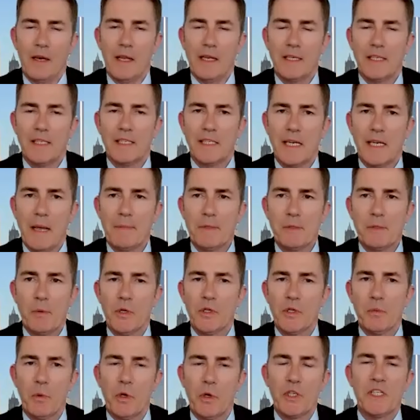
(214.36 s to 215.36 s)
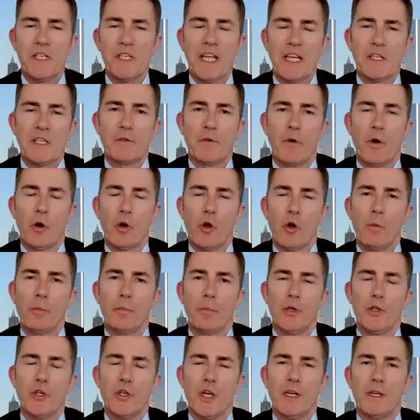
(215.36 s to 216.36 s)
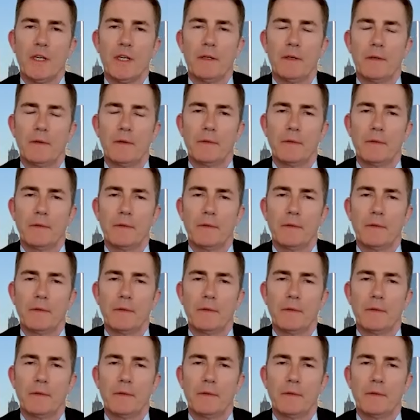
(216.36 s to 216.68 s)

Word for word: next steps, what's, what's next for Compugen?